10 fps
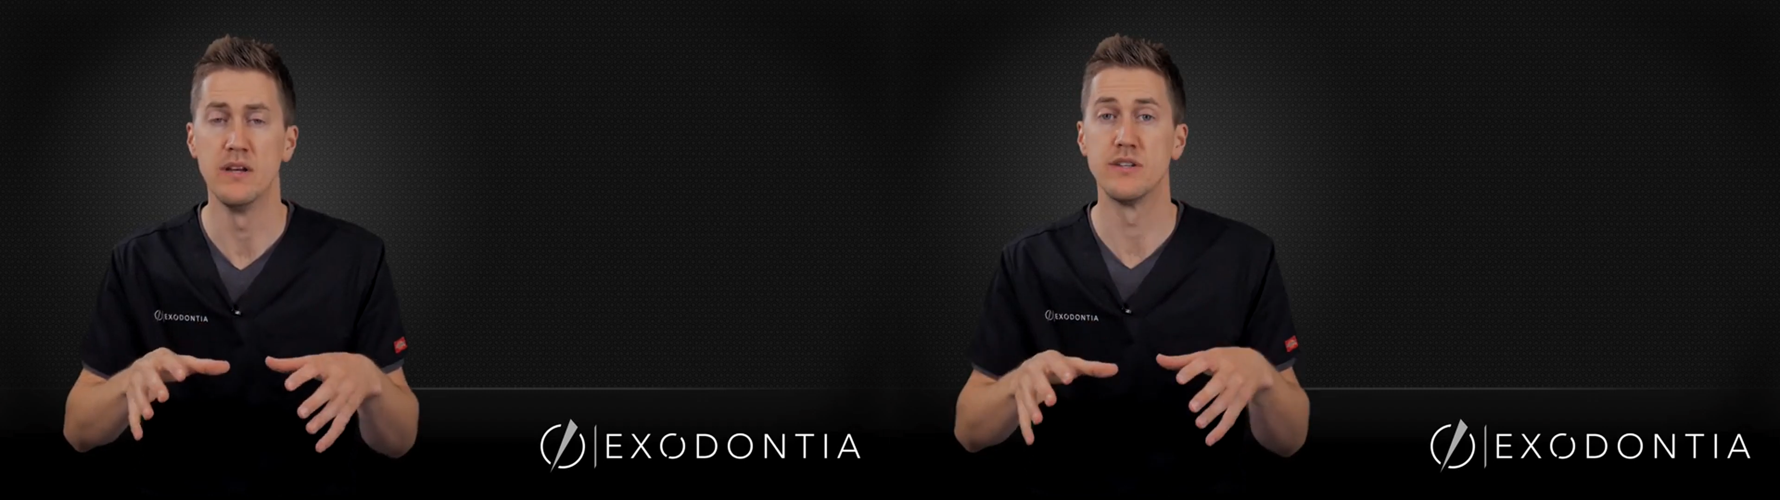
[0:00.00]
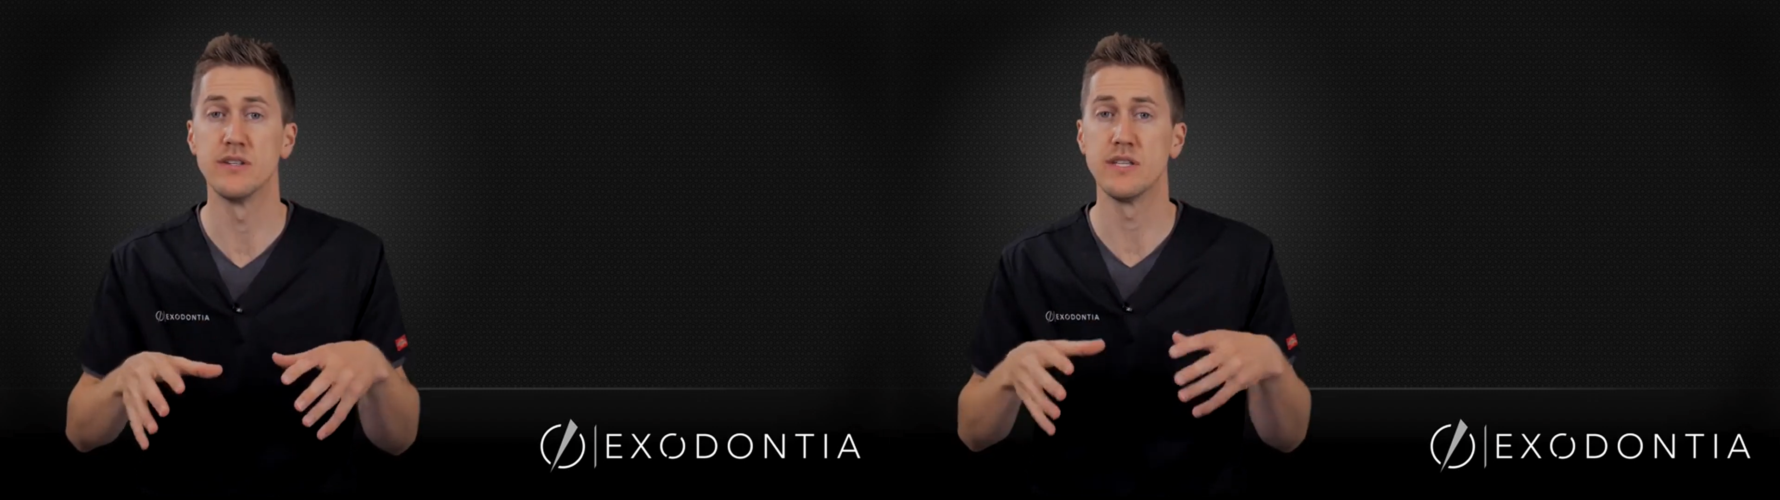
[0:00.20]

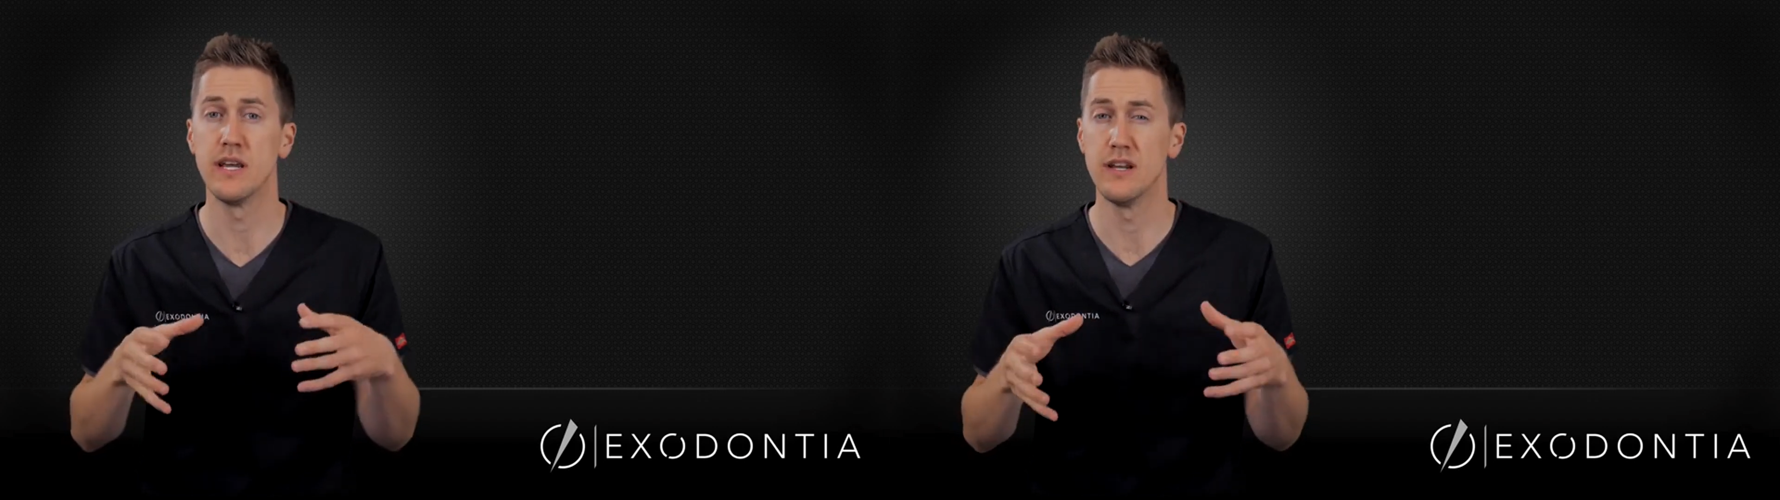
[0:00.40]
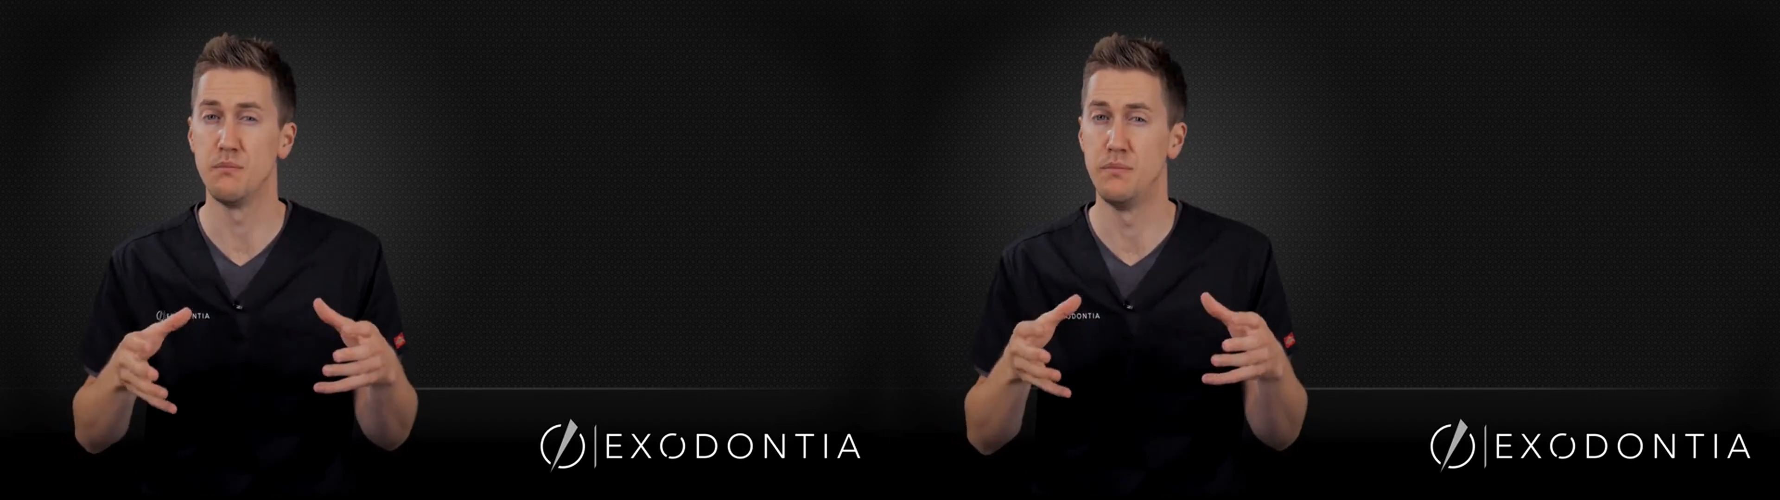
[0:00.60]
just to
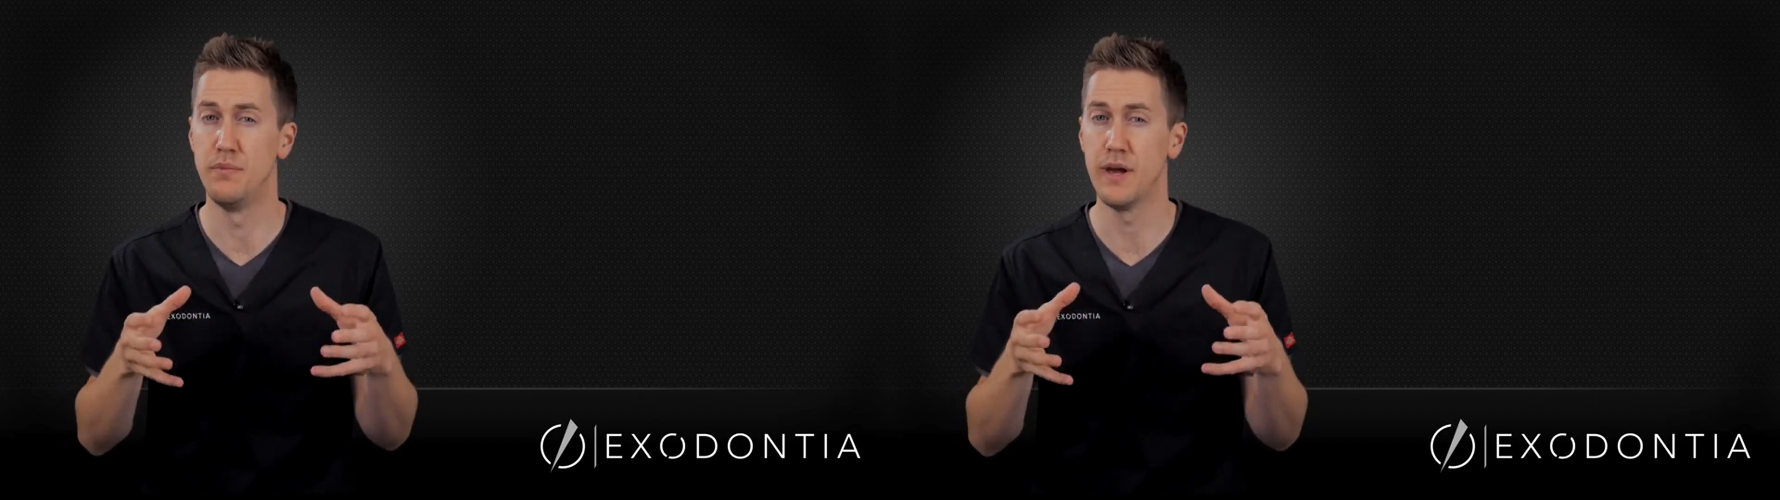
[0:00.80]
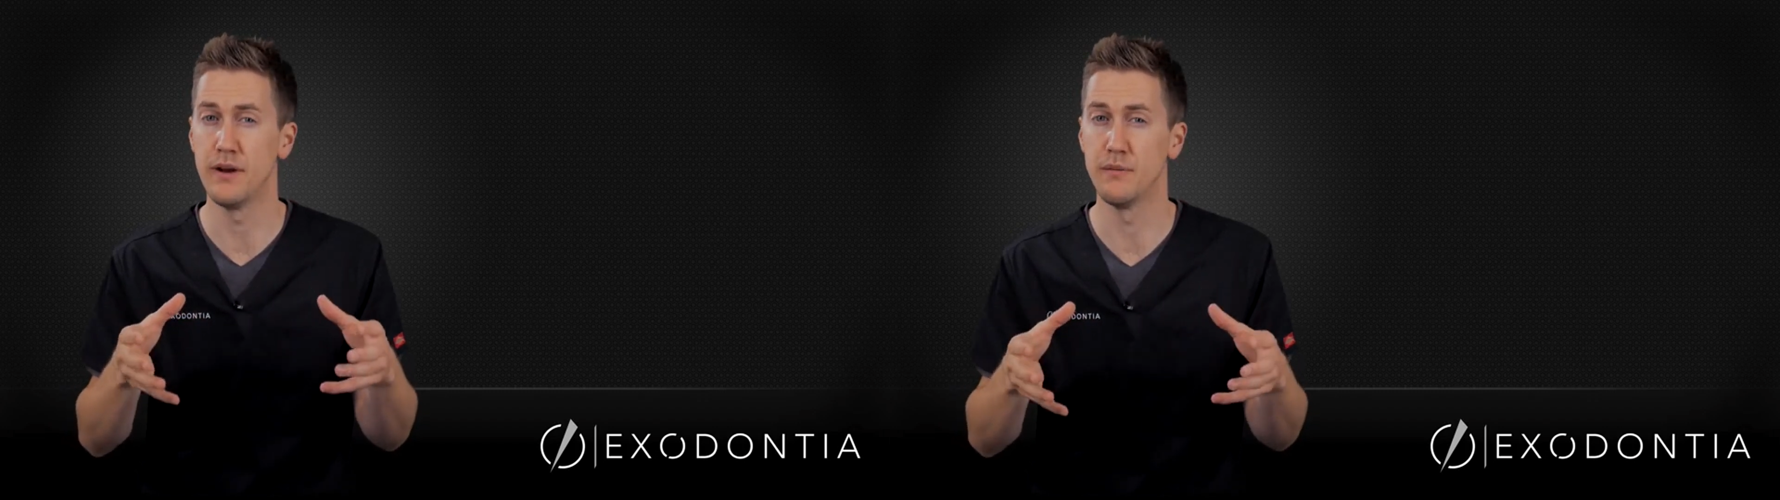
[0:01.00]
get a
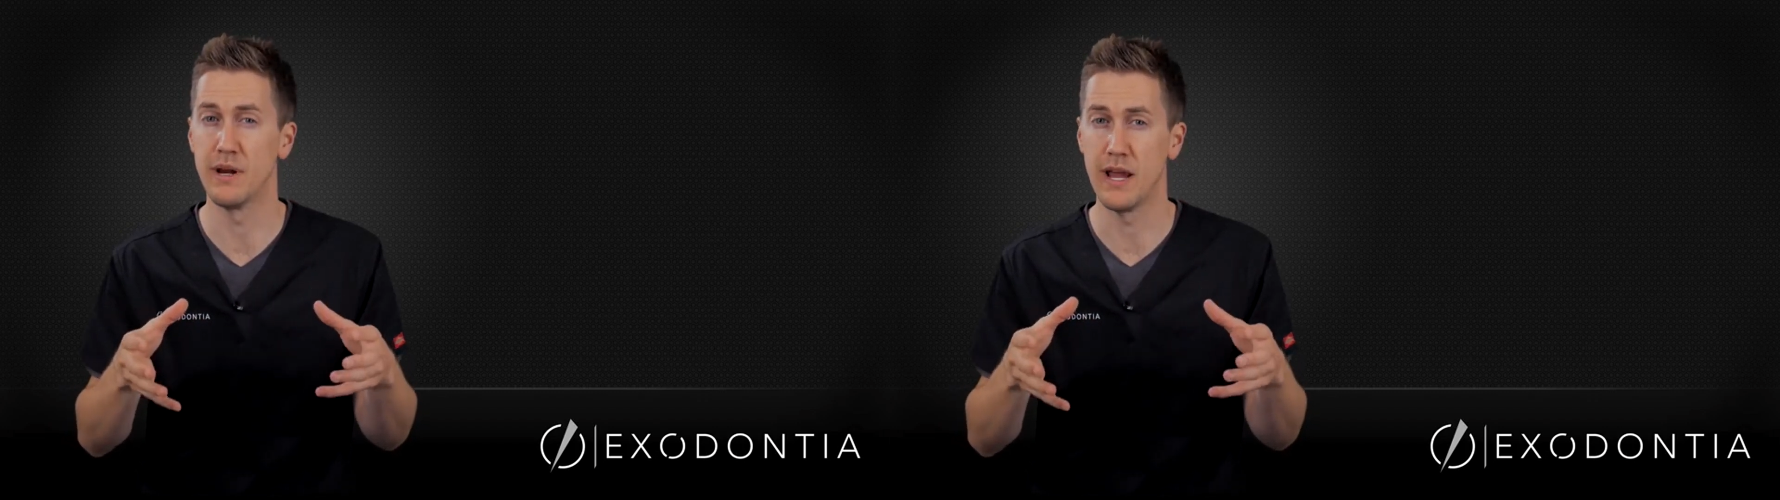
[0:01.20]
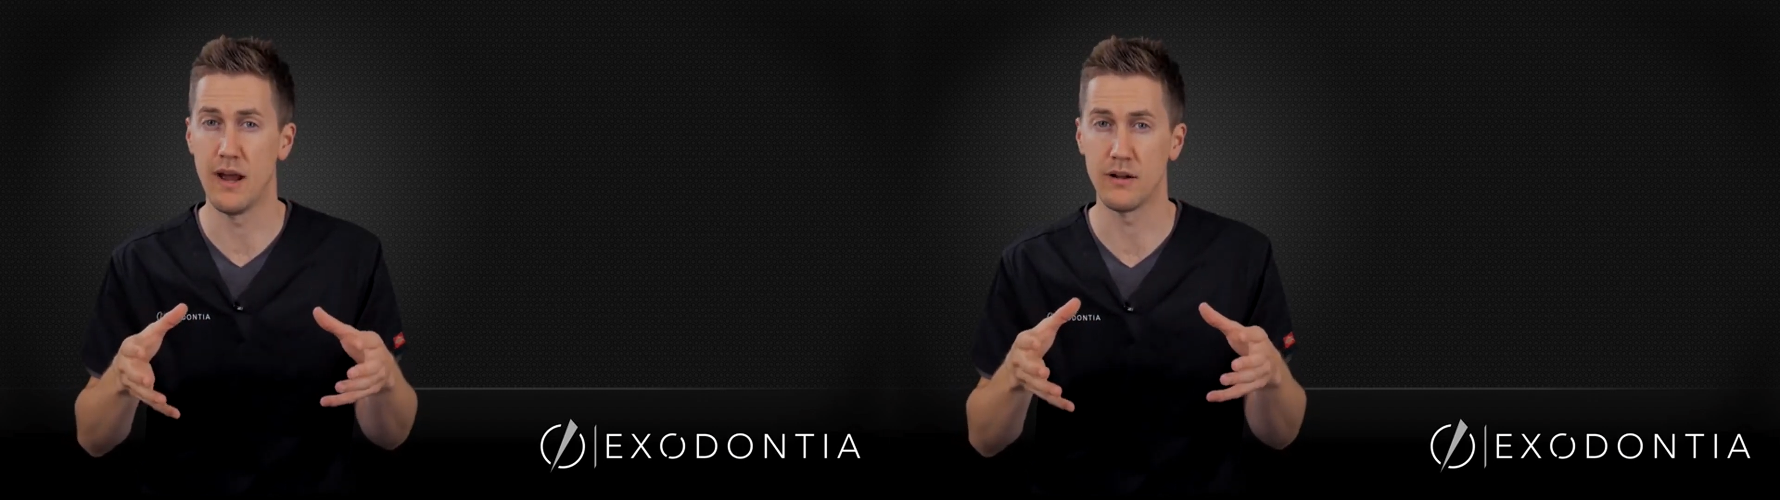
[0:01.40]
better
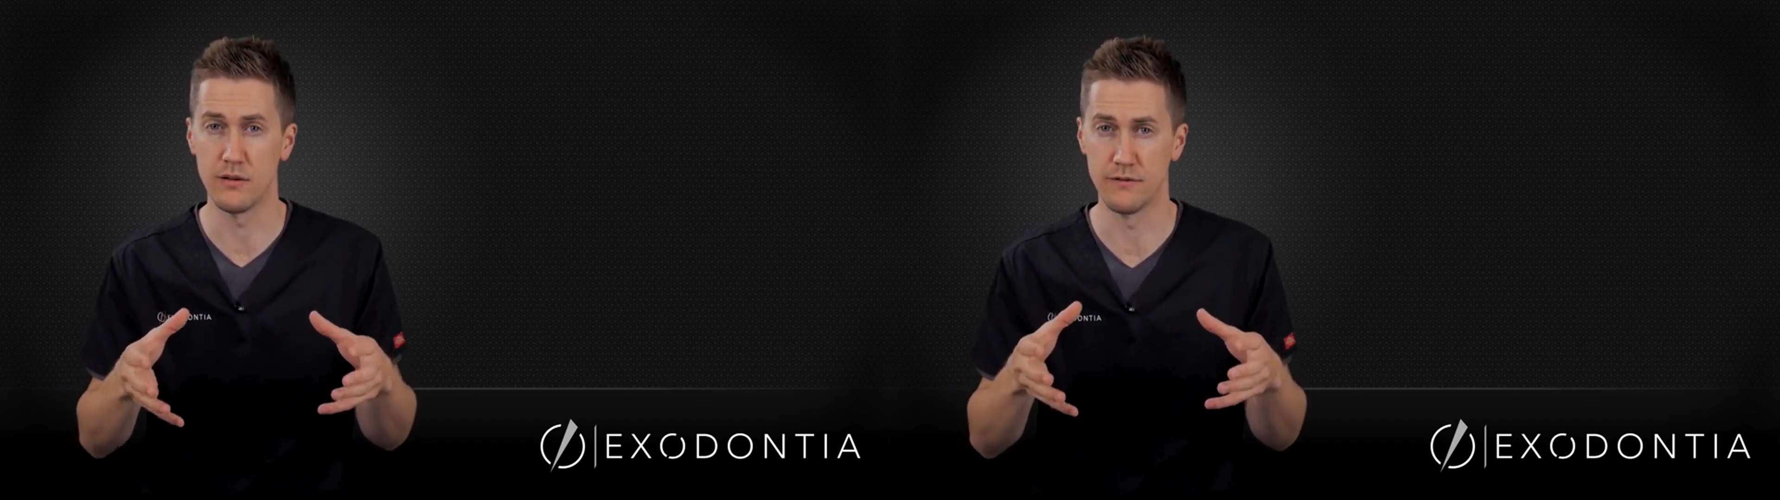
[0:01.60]
mechanical